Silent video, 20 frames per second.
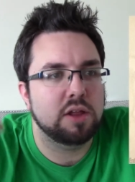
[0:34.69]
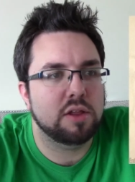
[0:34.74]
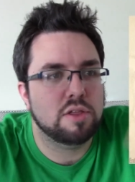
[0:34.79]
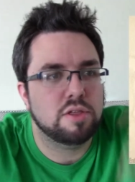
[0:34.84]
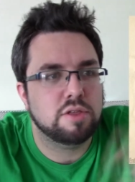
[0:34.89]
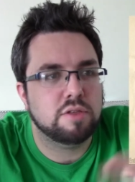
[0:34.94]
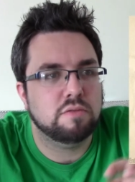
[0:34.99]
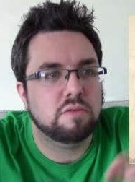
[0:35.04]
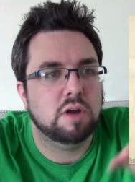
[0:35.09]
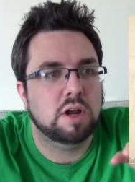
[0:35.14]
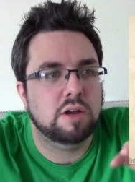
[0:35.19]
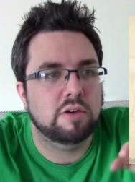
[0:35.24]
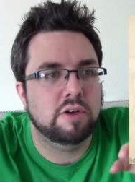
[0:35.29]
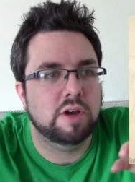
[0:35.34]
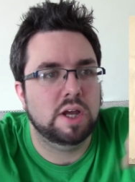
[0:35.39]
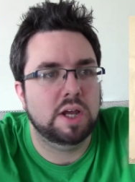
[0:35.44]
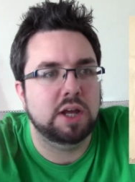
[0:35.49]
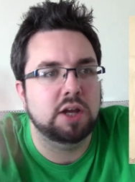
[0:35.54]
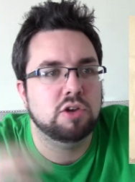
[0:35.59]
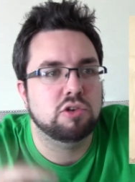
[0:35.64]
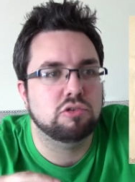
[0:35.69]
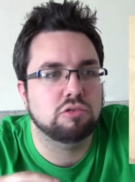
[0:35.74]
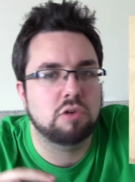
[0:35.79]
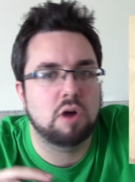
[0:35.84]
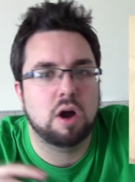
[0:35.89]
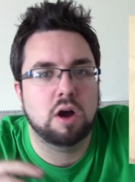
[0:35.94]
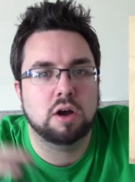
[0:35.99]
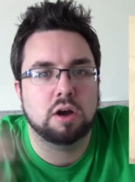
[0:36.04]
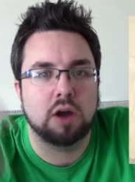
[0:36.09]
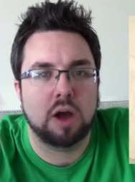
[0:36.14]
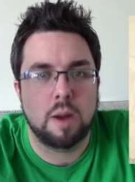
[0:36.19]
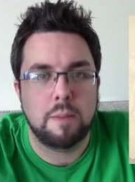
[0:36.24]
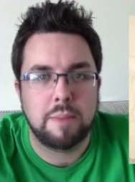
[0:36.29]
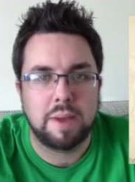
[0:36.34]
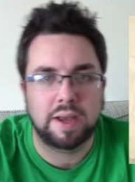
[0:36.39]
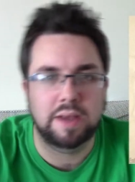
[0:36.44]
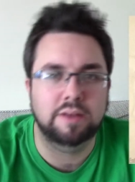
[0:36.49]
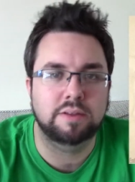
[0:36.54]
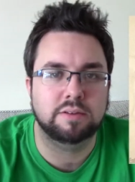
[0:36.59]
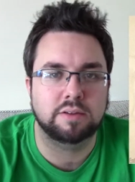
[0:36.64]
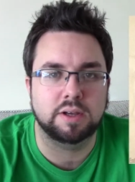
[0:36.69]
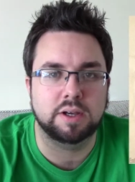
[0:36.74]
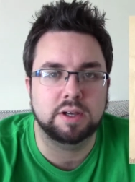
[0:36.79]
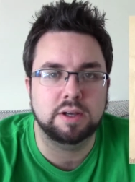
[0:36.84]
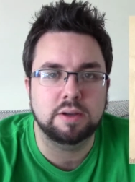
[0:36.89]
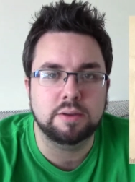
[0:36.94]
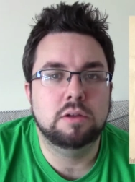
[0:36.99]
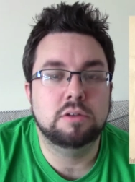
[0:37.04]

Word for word: thrillery, drug amazing,